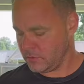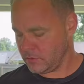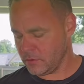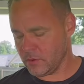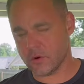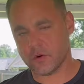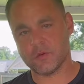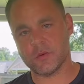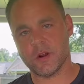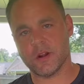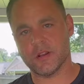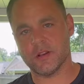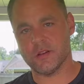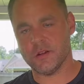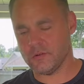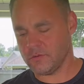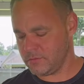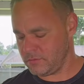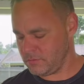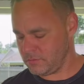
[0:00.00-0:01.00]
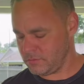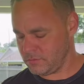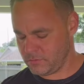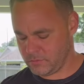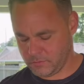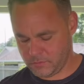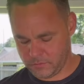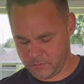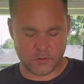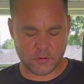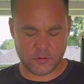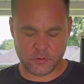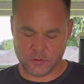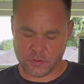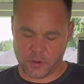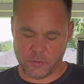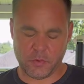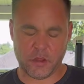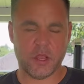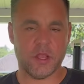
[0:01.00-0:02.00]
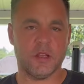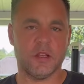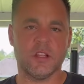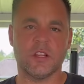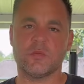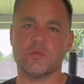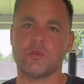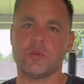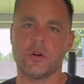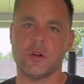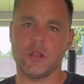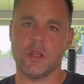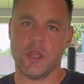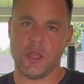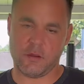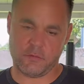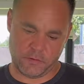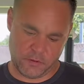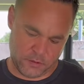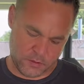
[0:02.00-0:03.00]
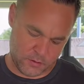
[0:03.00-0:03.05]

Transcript: You already know. I'm gonna hit this pretty heavy.